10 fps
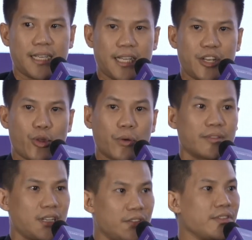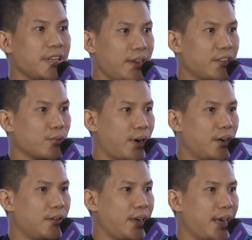in your CV as
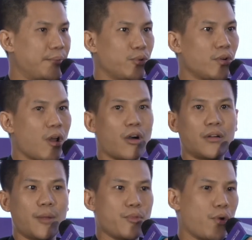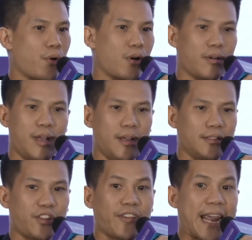well, and put on your
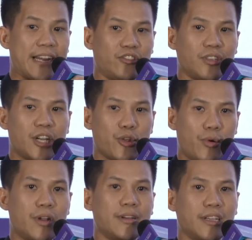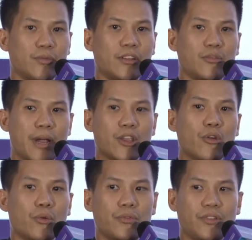certification that you learn as well to make
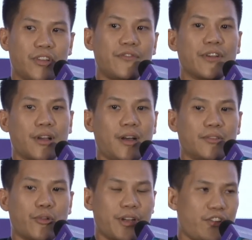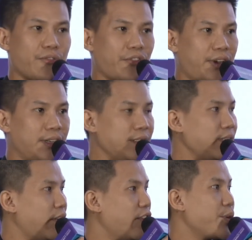you different
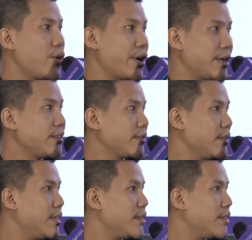from the others.